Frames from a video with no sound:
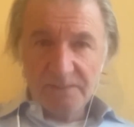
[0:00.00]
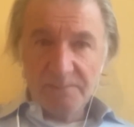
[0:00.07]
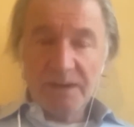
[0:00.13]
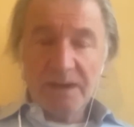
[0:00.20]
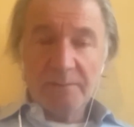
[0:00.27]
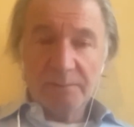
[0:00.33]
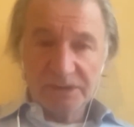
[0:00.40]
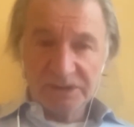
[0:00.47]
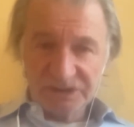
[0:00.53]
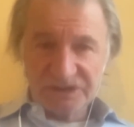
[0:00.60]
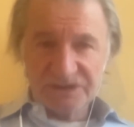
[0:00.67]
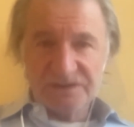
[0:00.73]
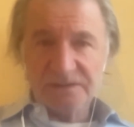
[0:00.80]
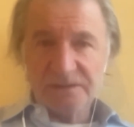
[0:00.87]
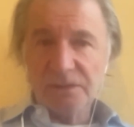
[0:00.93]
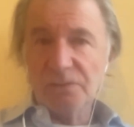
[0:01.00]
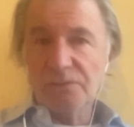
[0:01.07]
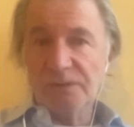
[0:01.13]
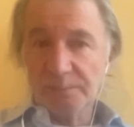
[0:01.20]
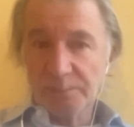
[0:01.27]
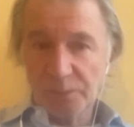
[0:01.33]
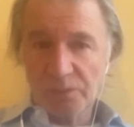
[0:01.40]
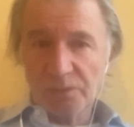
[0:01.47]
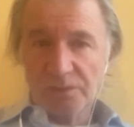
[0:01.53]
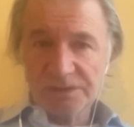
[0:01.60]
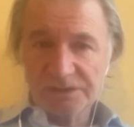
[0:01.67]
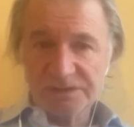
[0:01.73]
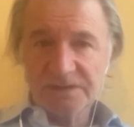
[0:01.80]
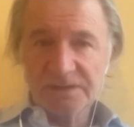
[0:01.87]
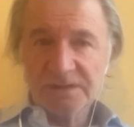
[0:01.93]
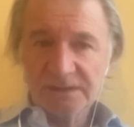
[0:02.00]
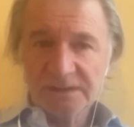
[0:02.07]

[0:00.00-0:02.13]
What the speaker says: we published a new report